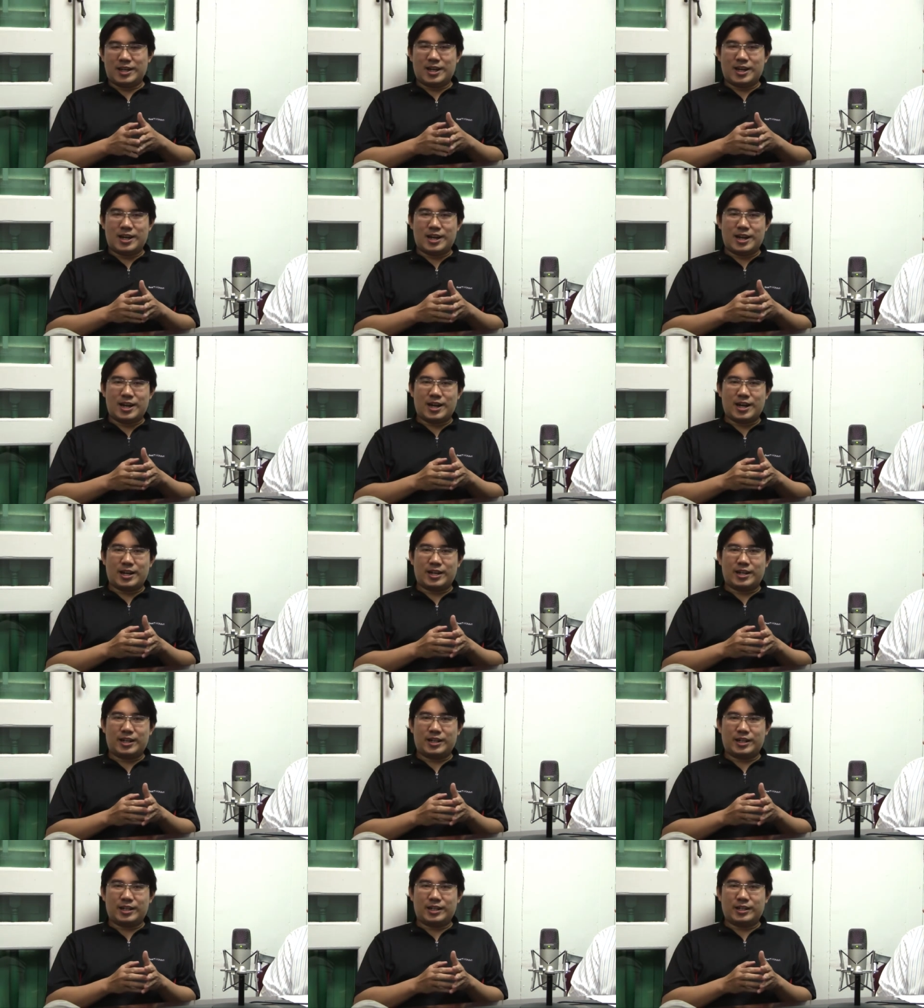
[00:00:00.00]

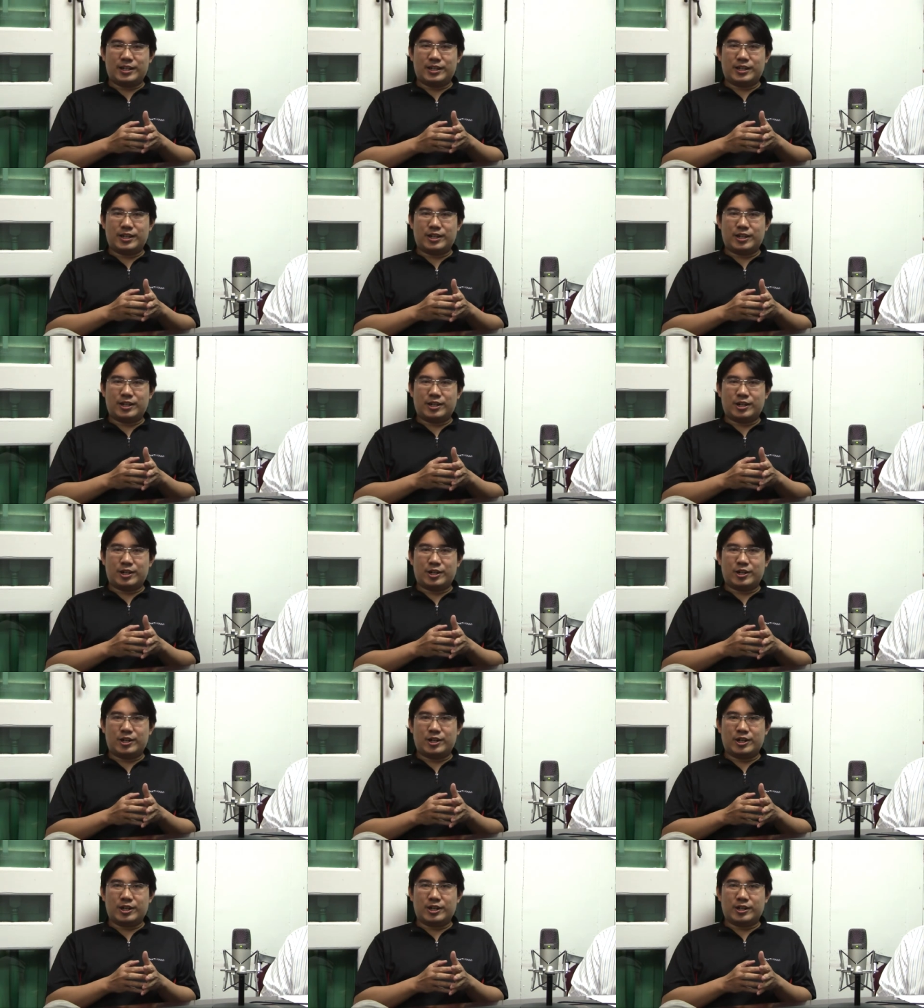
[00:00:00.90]

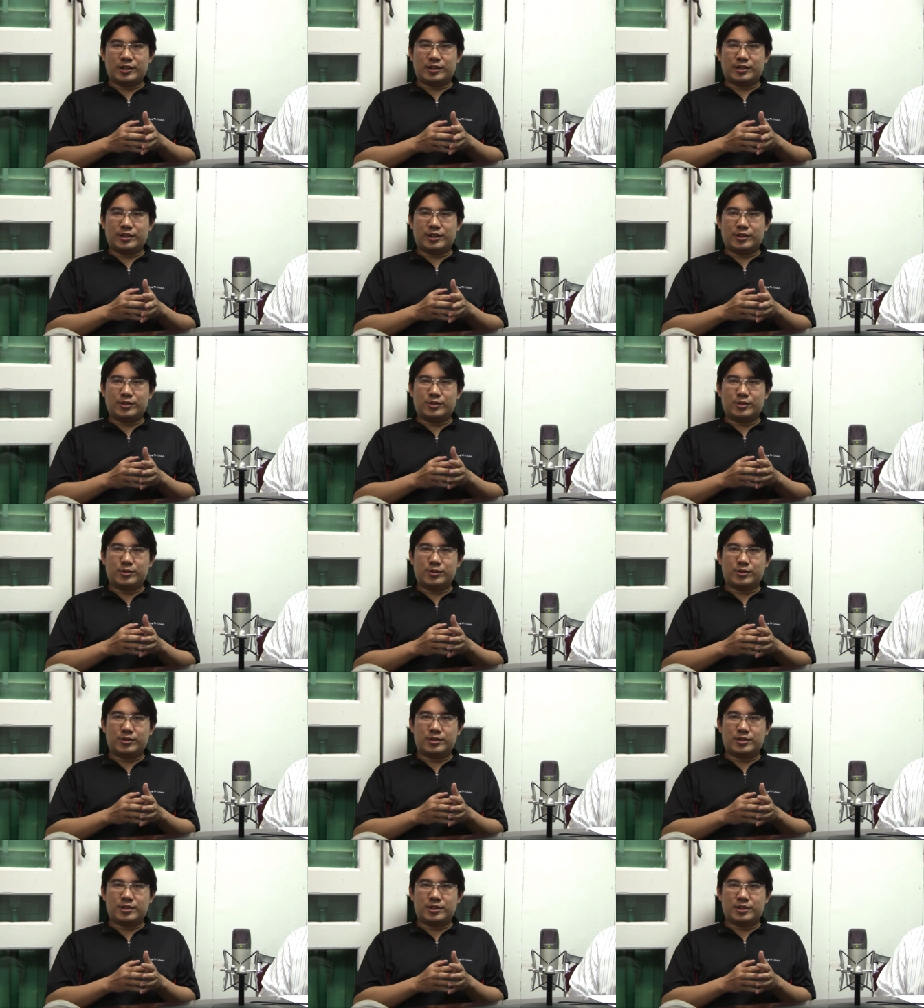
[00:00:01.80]
The
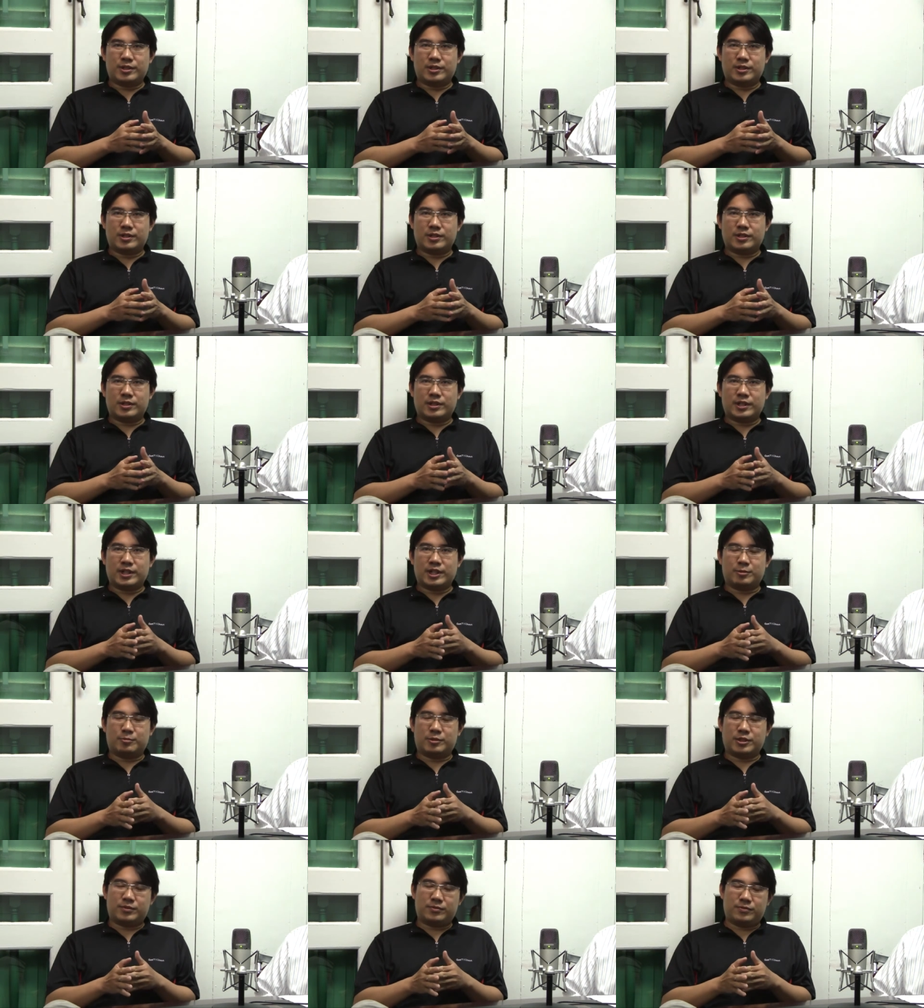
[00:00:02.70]
good thing
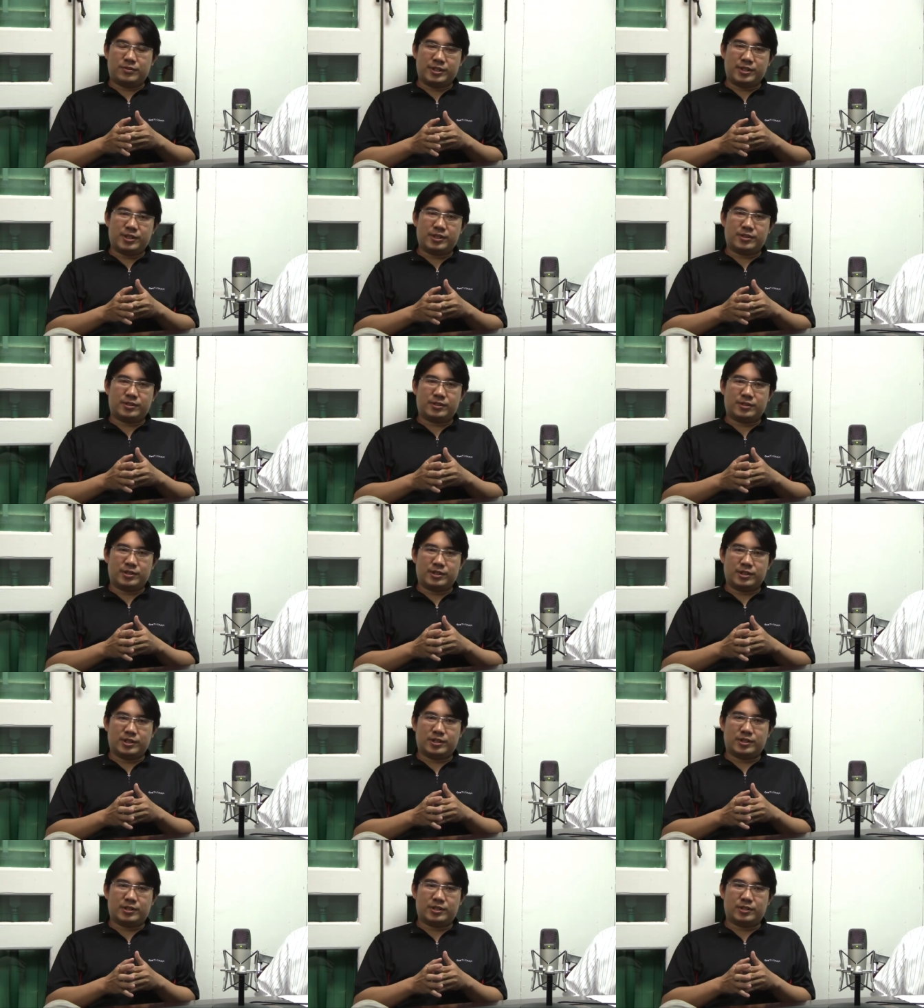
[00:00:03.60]
about video,
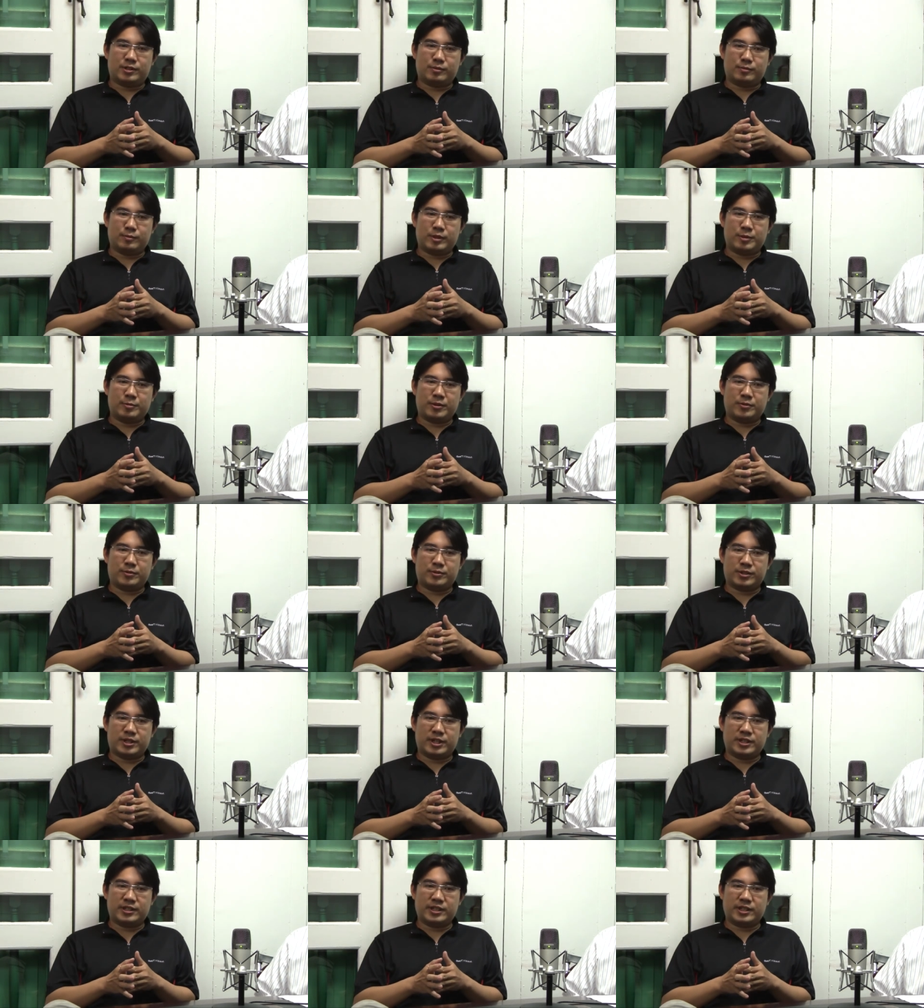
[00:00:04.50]
or maybe
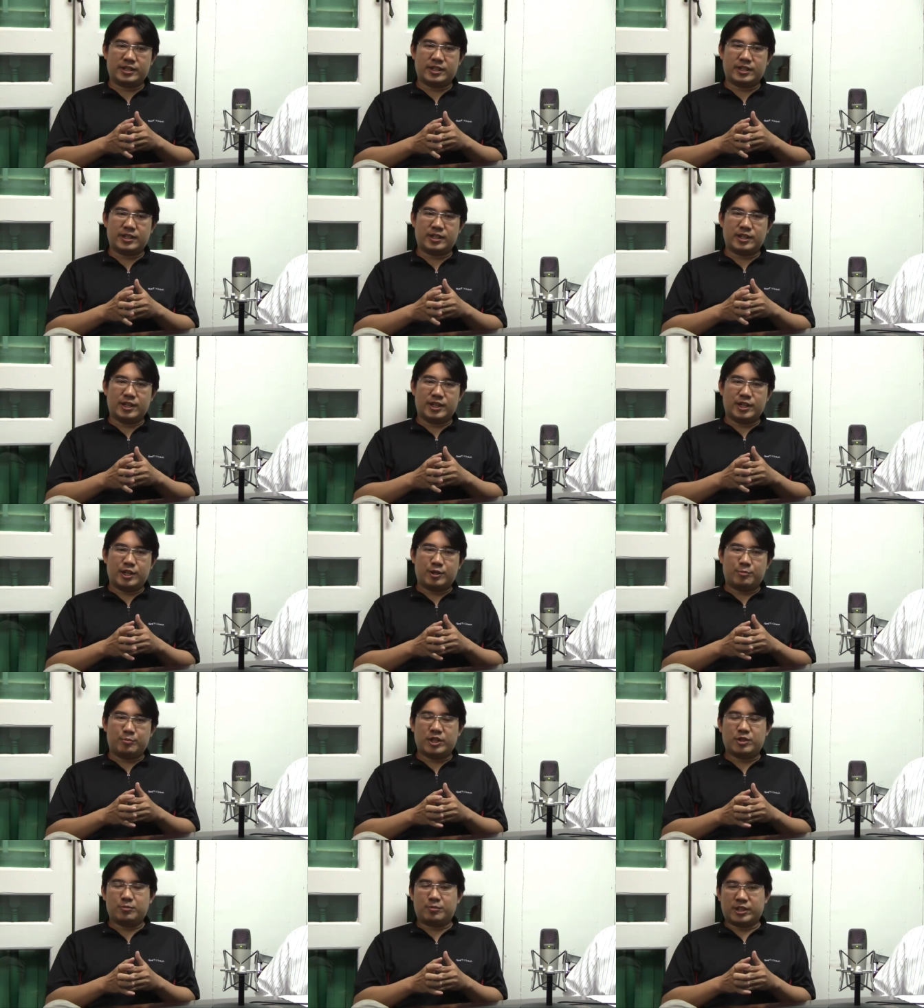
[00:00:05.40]
should I say the
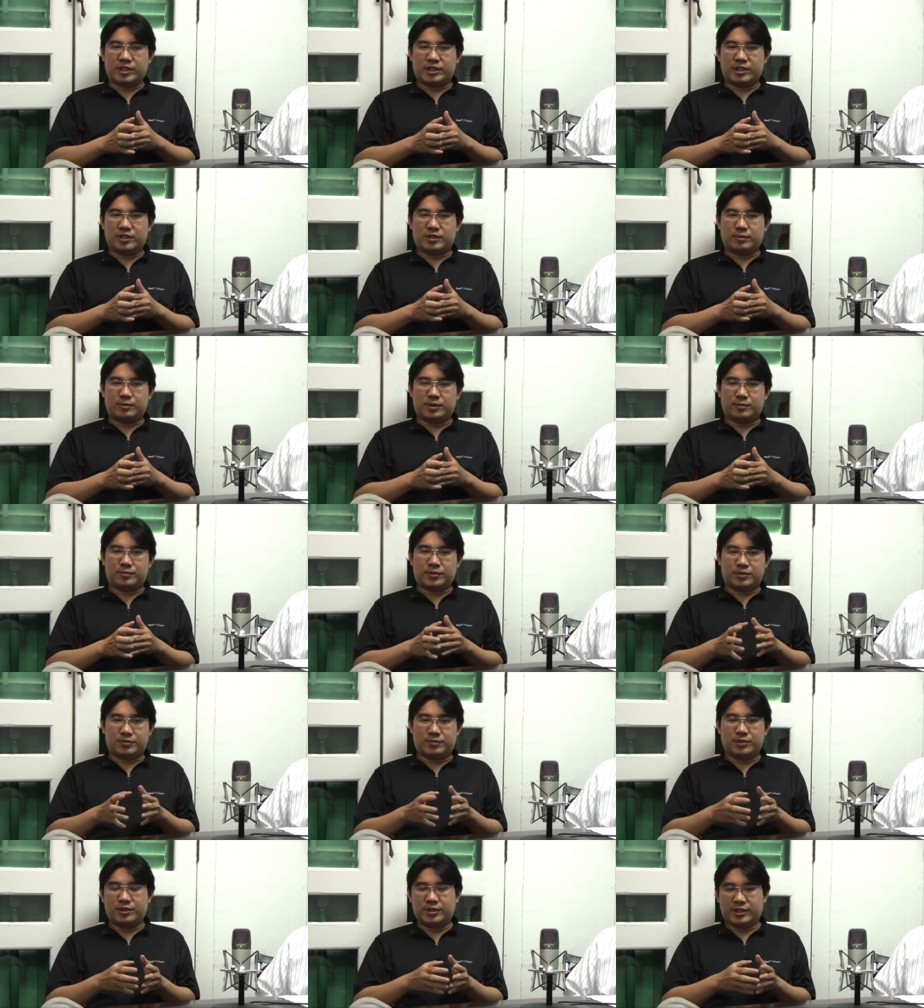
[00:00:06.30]
best practice
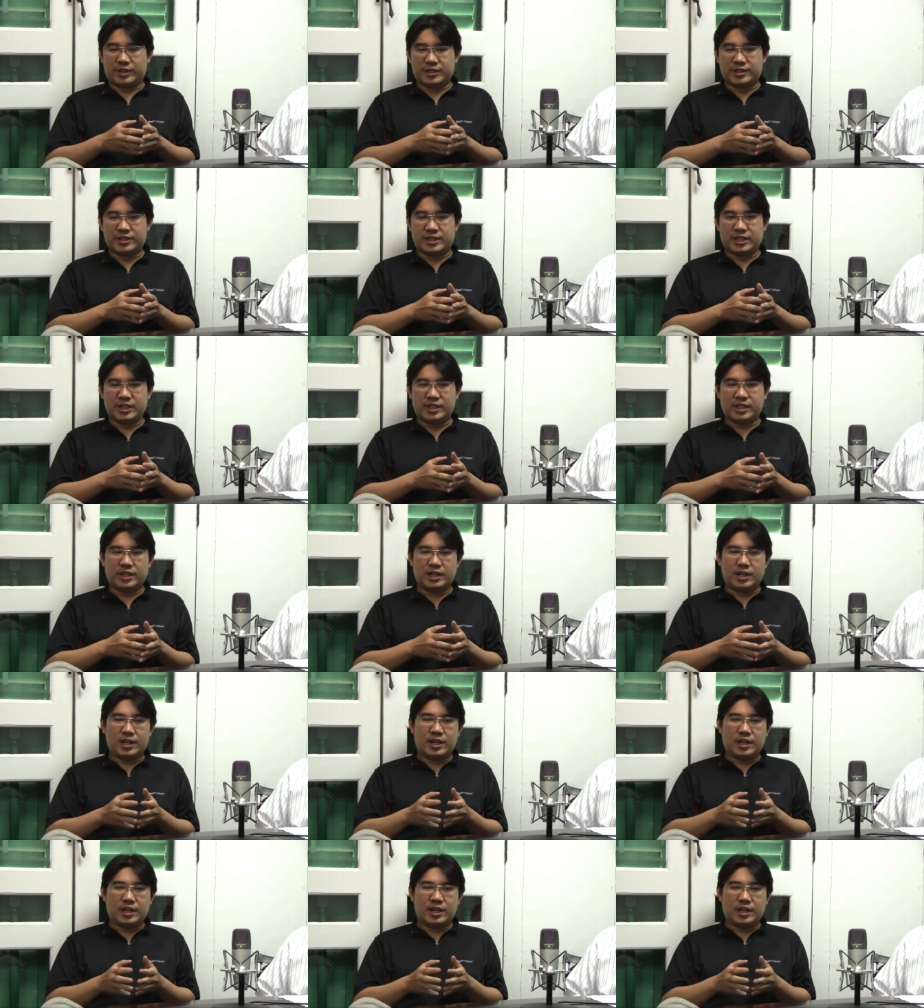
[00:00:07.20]
for video case study,